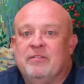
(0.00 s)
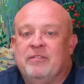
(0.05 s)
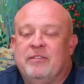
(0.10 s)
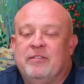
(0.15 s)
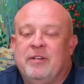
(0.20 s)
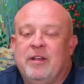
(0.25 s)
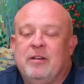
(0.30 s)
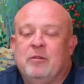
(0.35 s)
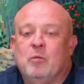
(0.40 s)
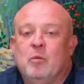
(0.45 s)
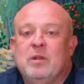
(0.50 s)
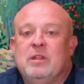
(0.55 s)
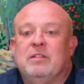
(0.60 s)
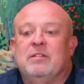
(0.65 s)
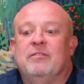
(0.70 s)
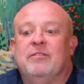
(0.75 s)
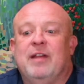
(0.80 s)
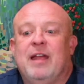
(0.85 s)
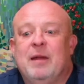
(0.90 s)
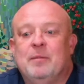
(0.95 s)
event with
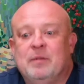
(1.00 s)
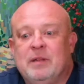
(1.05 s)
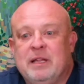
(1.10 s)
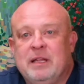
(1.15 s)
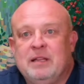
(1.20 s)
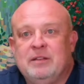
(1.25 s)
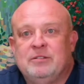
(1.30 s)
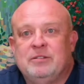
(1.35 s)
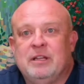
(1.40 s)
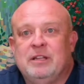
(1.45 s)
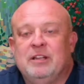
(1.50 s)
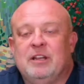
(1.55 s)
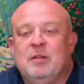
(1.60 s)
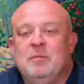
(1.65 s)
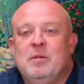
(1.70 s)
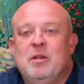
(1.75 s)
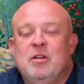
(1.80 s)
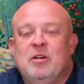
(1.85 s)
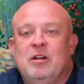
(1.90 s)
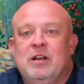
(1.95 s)
the families and the
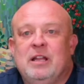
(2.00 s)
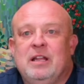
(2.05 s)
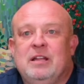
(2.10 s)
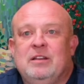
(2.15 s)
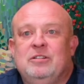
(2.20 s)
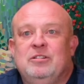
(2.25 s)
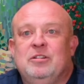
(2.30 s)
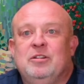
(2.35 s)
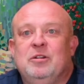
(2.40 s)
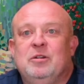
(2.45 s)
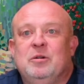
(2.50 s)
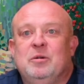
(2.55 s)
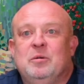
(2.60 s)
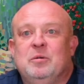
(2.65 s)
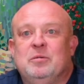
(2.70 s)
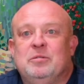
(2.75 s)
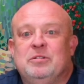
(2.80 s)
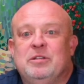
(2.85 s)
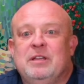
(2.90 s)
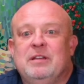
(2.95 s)
community
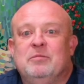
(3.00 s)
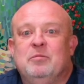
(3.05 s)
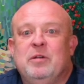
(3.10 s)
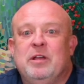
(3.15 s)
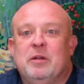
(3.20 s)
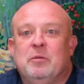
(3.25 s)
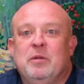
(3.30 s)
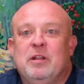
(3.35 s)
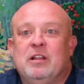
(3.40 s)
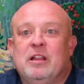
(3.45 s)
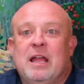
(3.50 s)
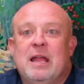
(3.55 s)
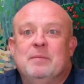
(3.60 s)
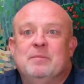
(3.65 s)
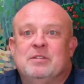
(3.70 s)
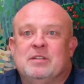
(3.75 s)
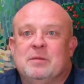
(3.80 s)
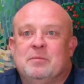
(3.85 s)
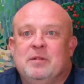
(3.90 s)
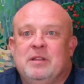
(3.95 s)
to see if we can
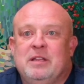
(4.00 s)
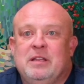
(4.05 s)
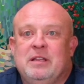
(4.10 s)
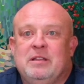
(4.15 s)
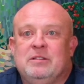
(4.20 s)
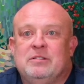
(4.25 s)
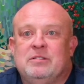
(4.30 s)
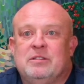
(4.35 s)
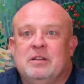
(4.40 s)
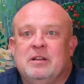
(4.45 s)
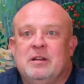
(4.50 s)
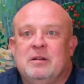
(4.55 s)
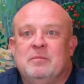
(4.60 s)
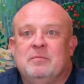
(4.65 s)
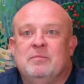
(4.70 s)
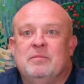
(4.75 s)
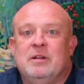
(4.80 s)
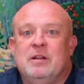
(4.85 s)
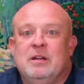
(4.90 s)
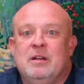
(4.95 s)
reclaim some of these
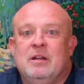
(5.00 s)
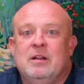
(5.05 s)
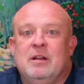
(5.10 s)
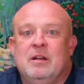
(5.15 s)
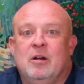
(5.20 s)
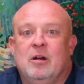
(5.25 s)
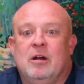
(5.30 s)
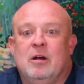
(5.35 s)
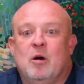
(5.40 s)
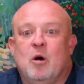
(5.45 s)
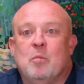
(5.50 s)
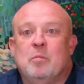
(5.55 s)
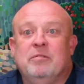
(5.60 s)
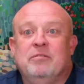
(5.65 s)
open